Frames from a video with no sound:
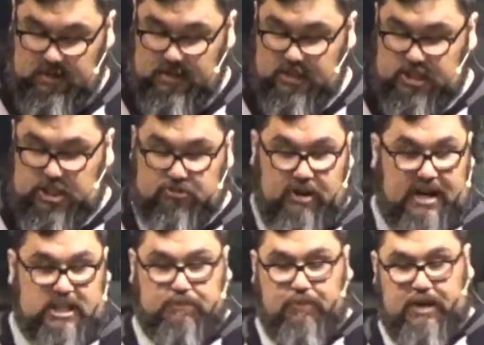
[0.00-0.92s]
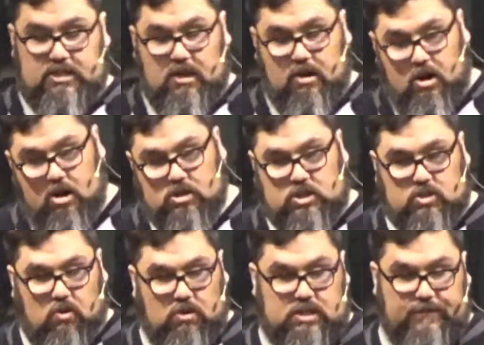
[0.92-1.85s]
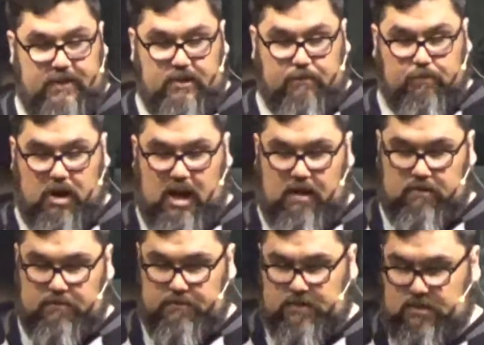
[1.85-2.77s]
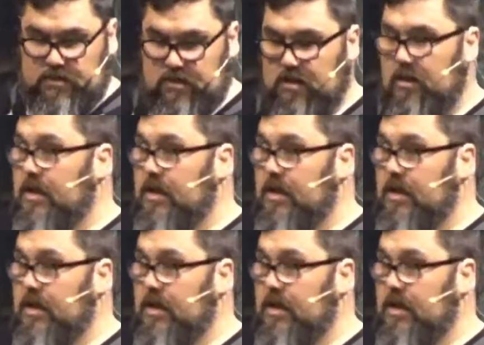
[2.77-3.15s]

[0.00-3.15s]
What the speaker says: Stress brings on all sorts of other problems.